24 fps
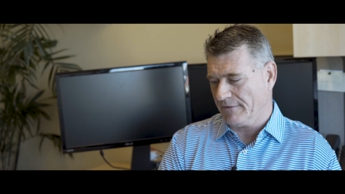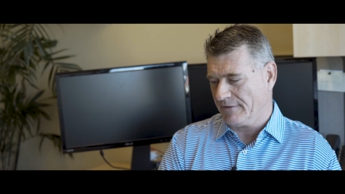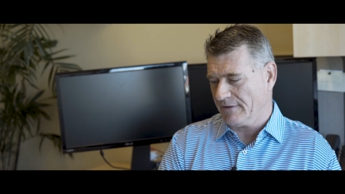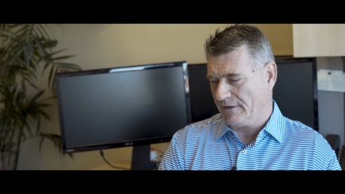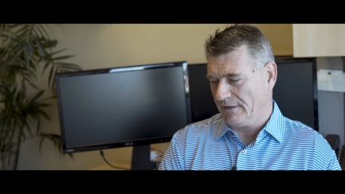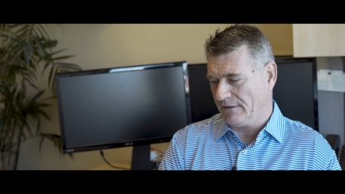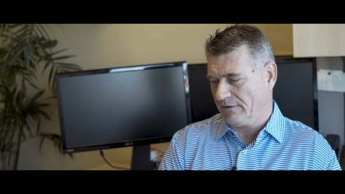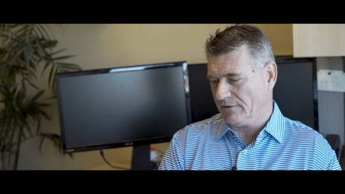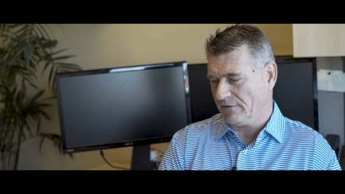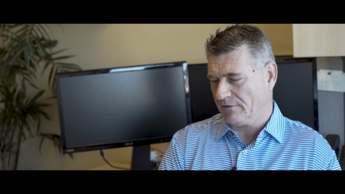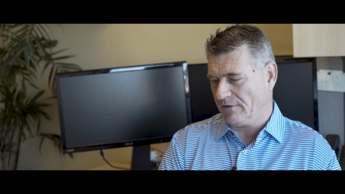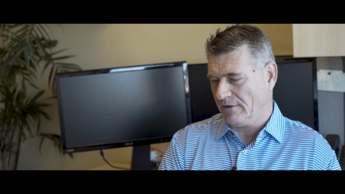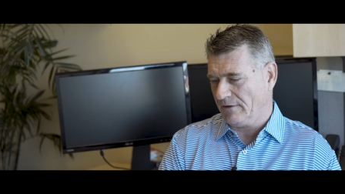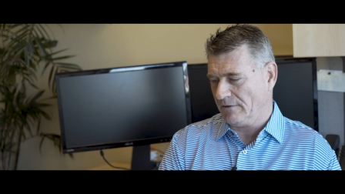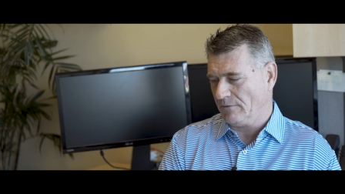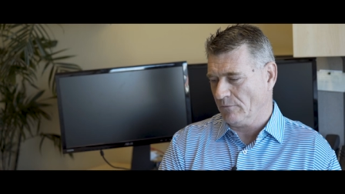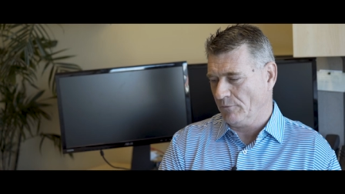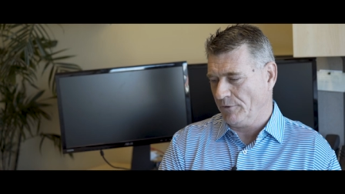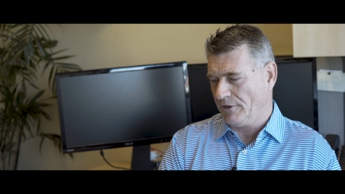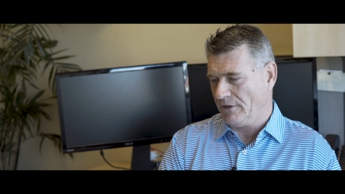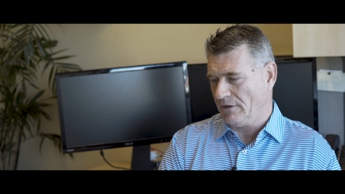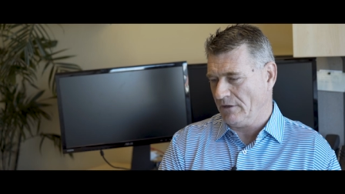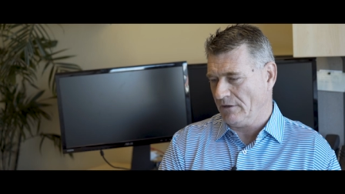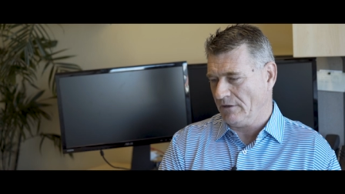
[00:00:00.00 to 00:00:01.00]
of things that
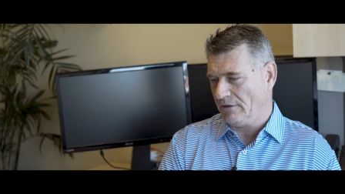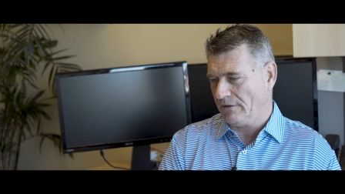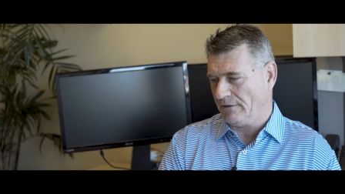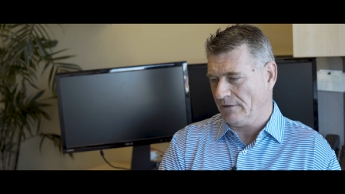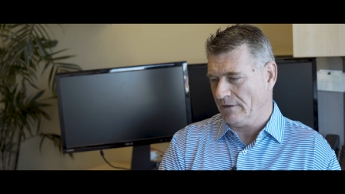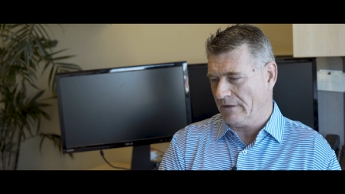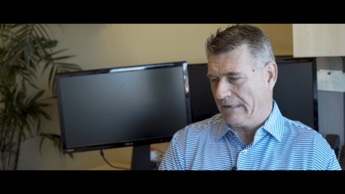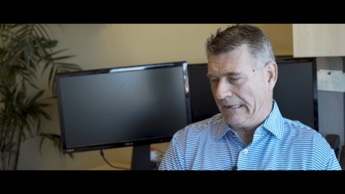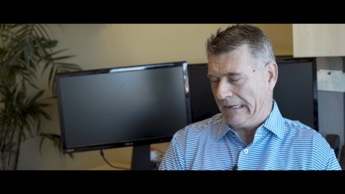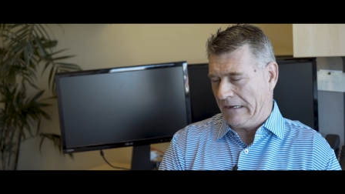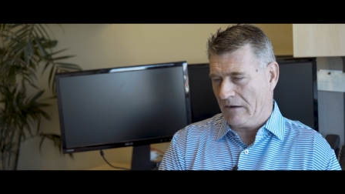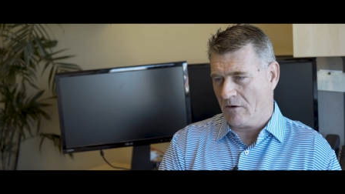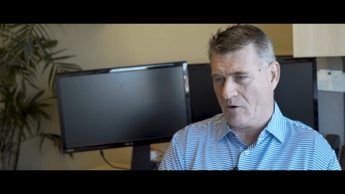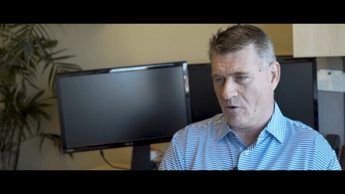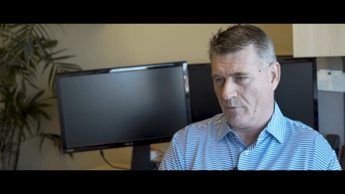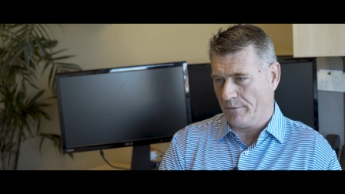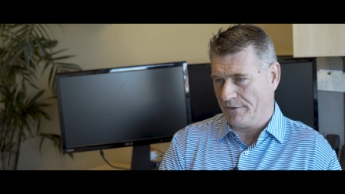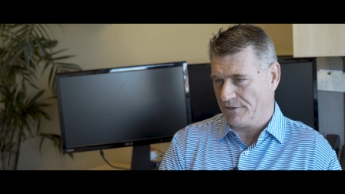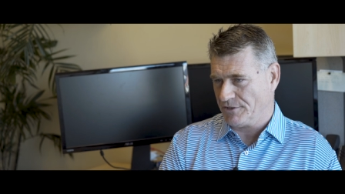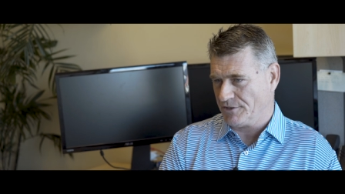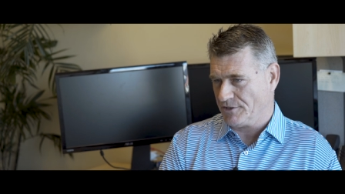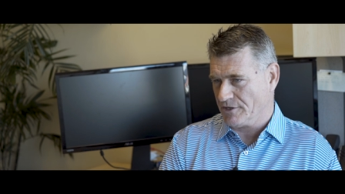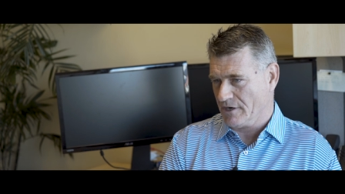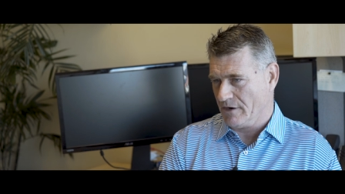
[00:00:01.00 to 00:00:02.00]
we uh,
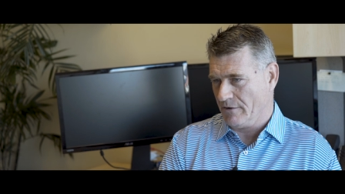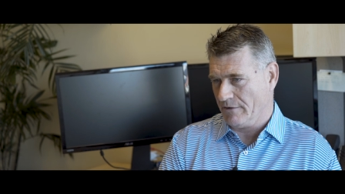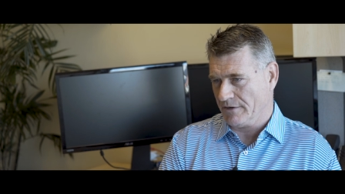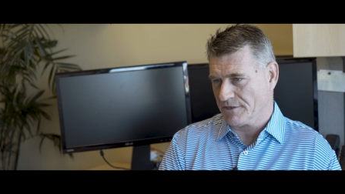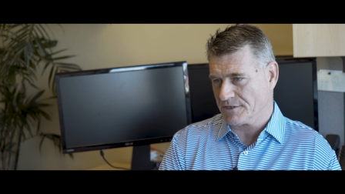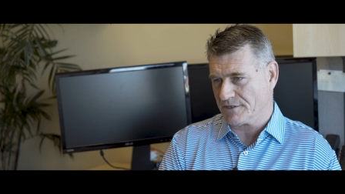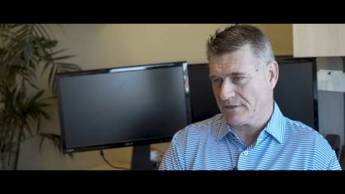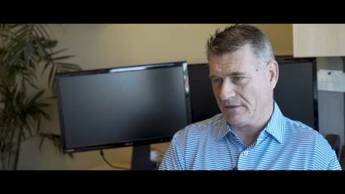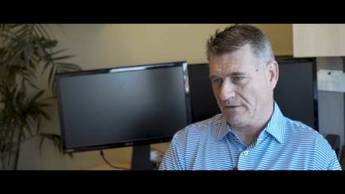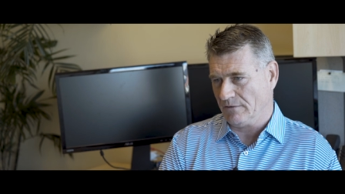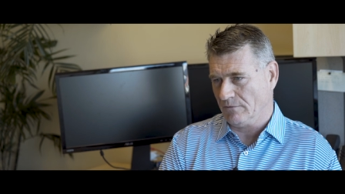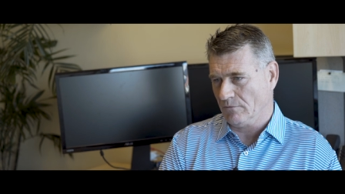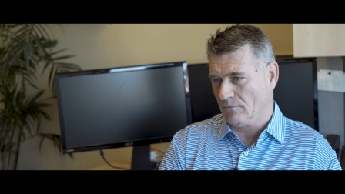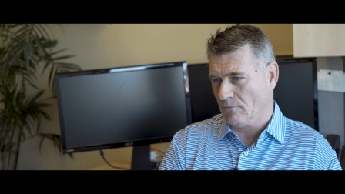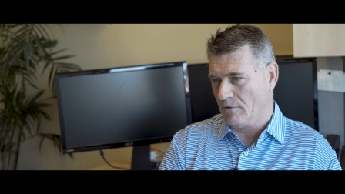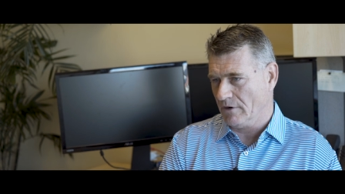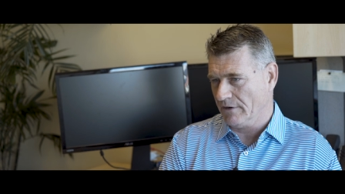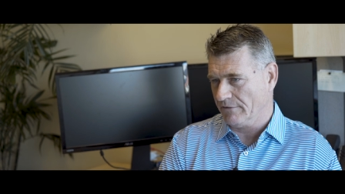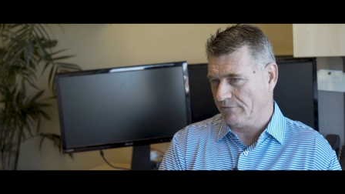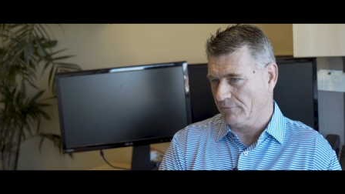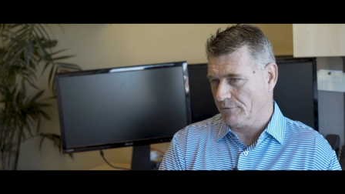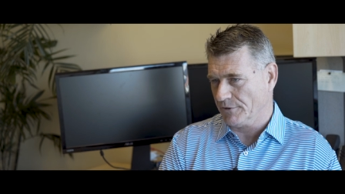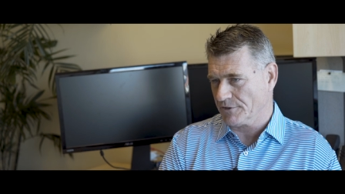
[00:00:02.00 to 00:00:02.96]
always cherished, and one of